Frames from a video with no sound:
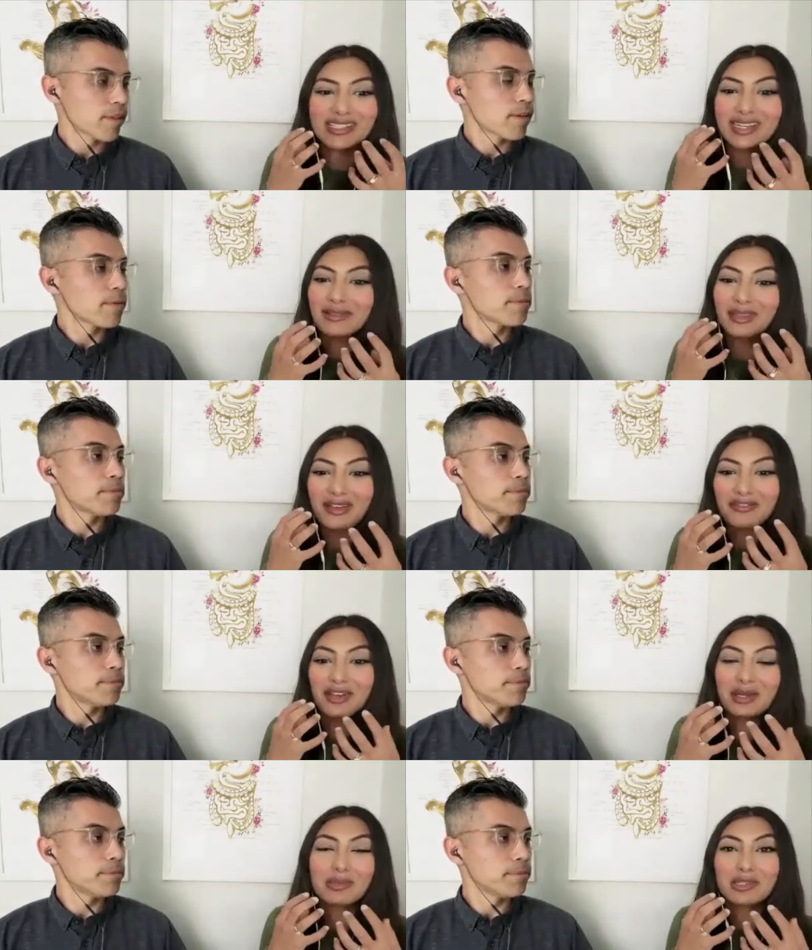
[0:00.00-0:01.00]
Speaker 1: down that
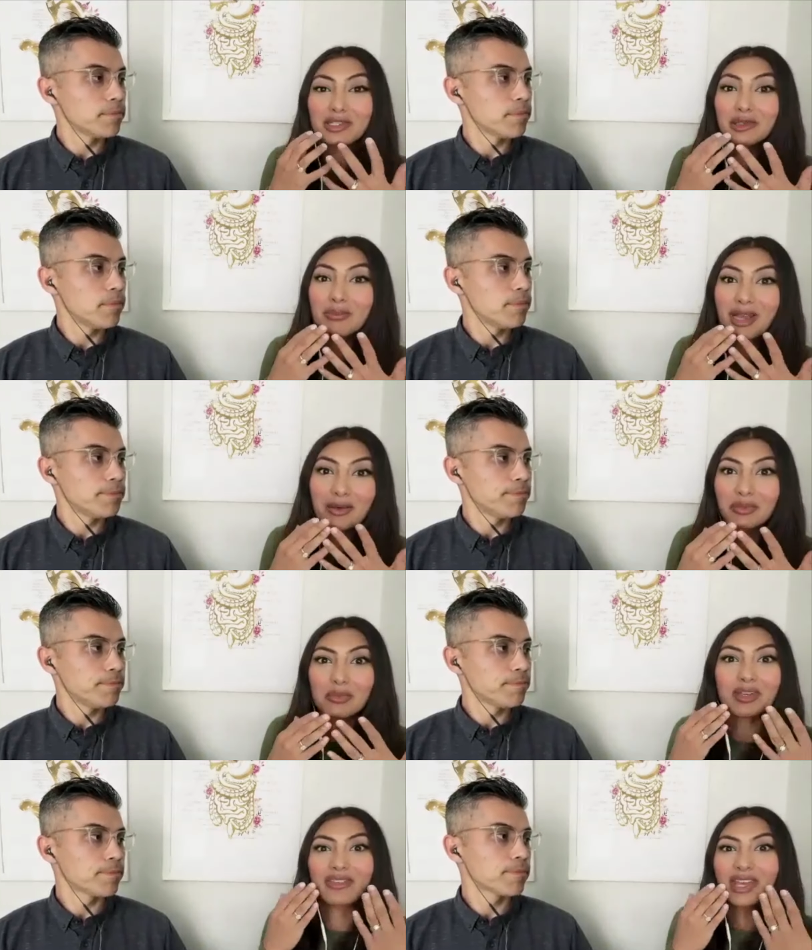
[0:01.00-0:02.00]
fiber in your mouth.
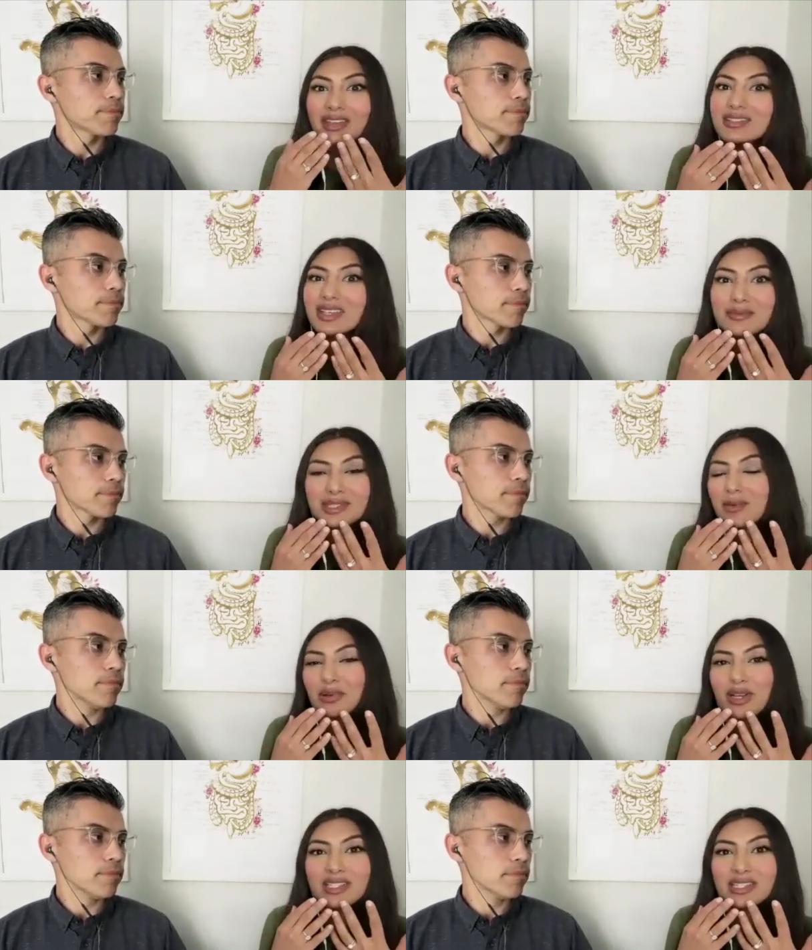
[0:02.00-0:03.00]
We have enzymes that
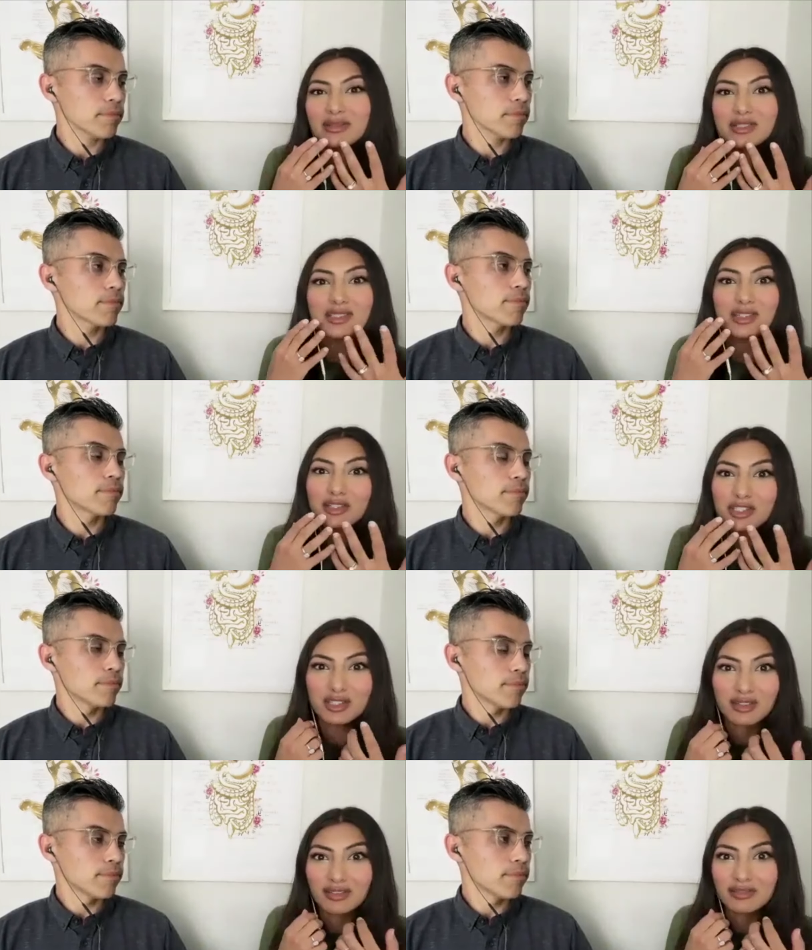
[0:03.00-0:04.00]
break down starch in
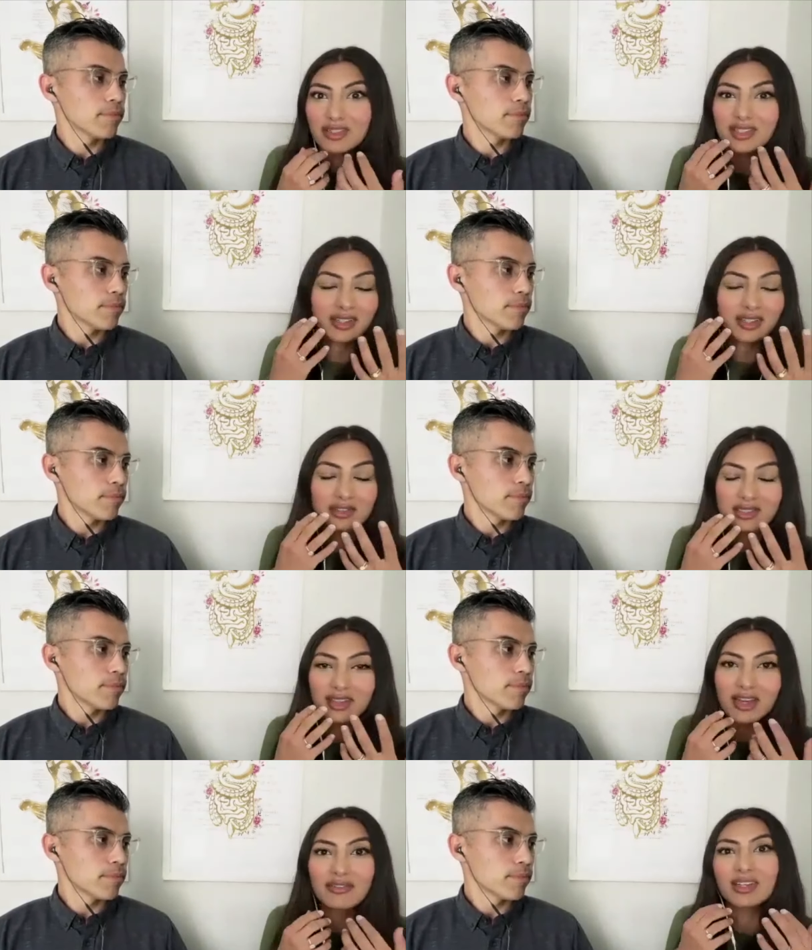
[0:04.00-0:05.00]
our in our
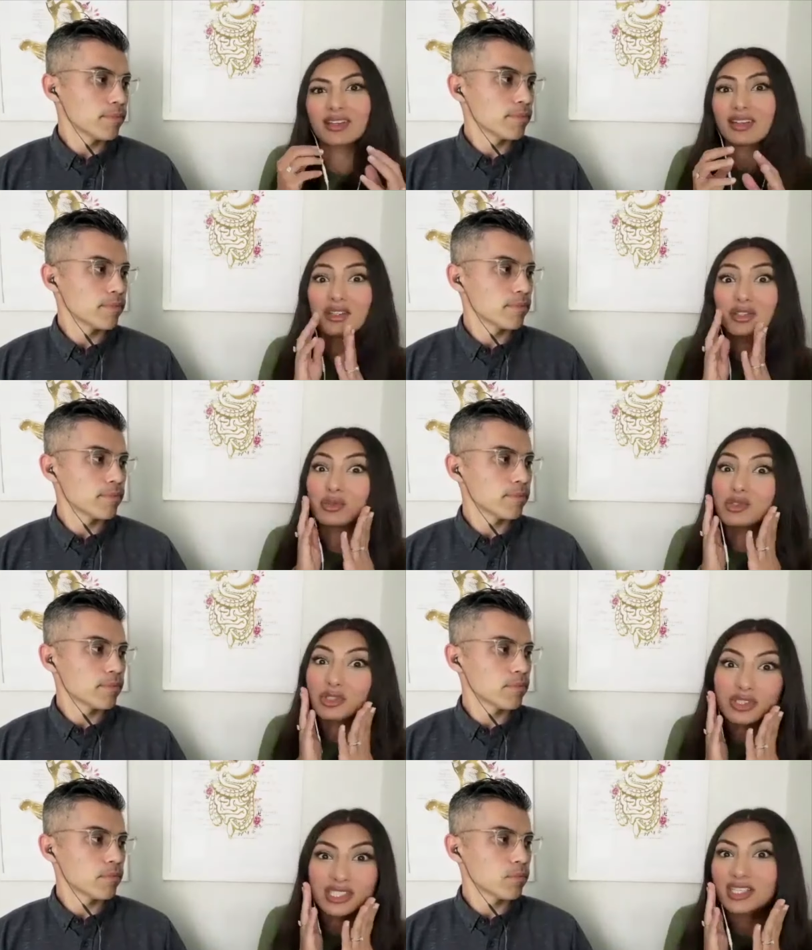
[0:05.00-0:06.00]
saliva. Use your
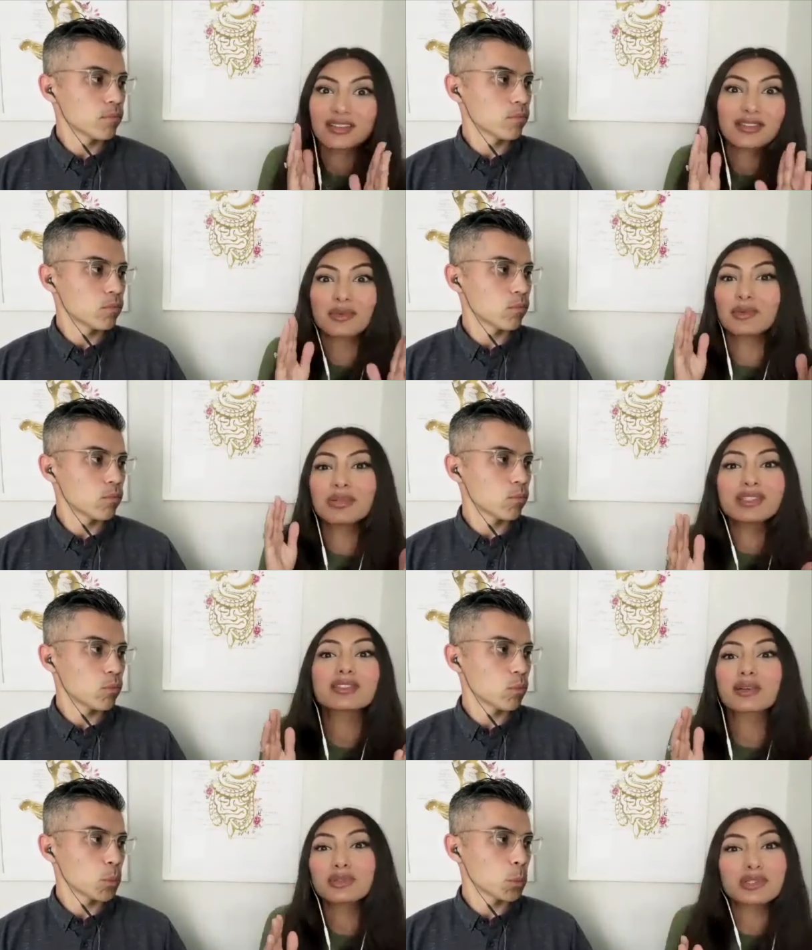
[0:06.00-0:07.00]
teeth. You would be
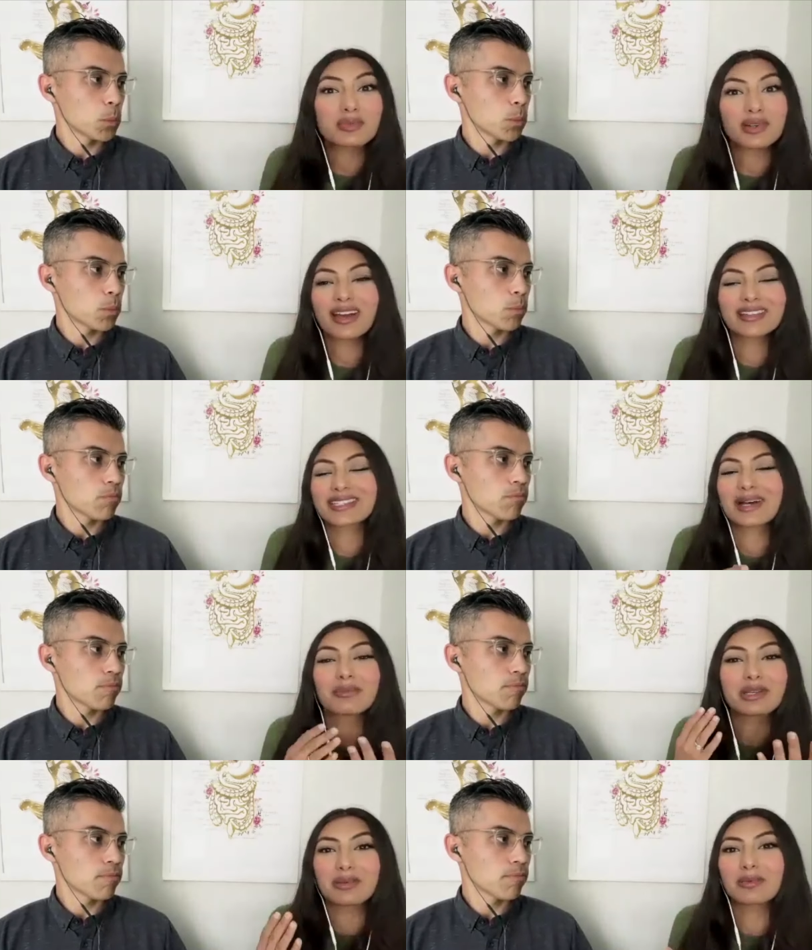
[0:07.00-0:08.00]
so surprised how
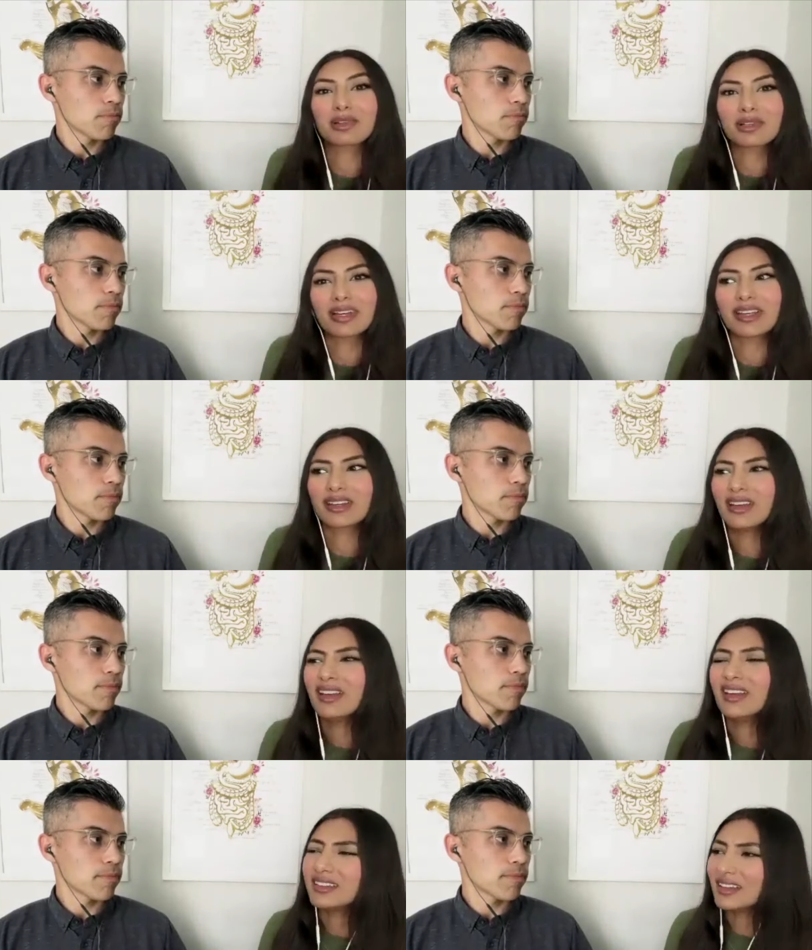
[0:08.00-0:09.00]
many people are like,
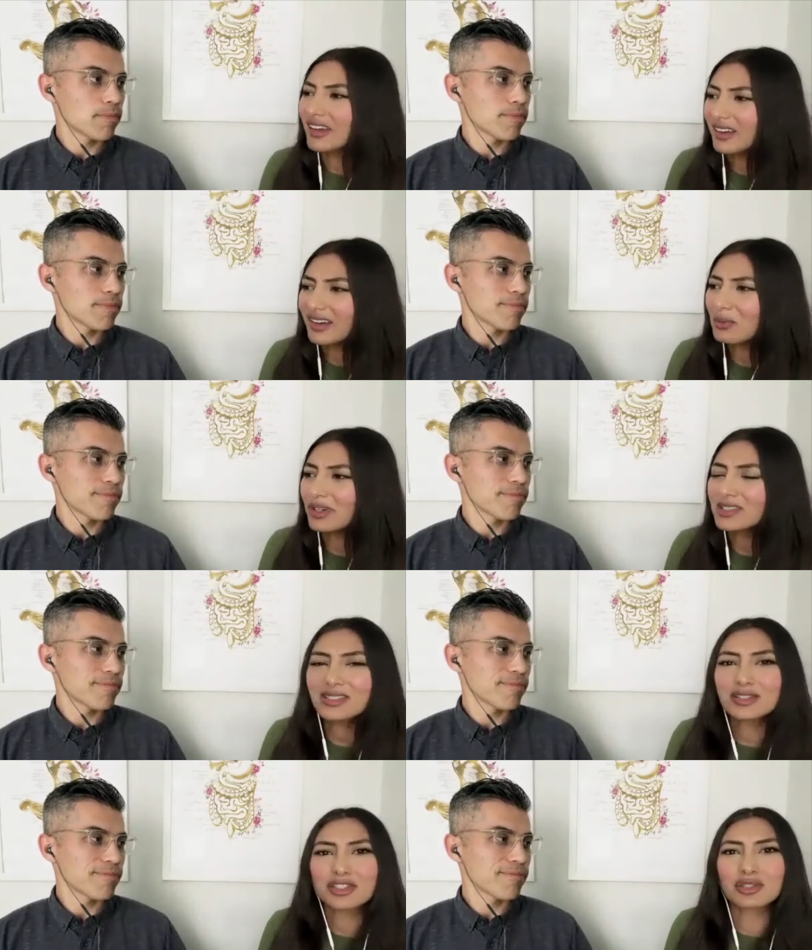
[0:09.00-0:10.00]
yeah, I
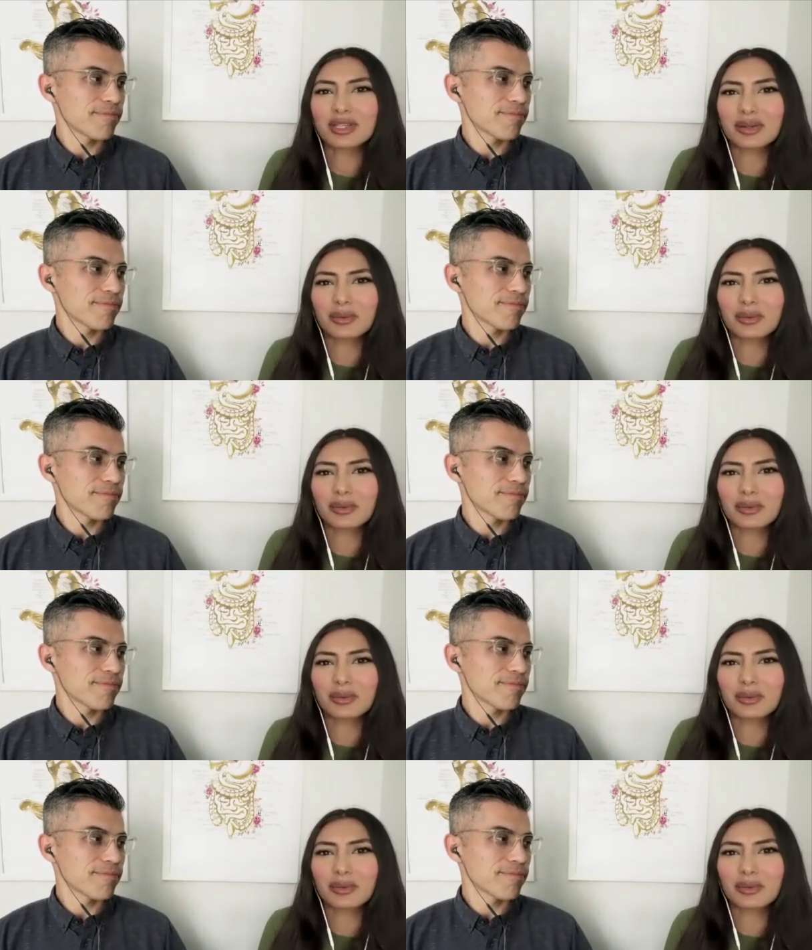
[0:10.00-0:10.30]
wasn't chewing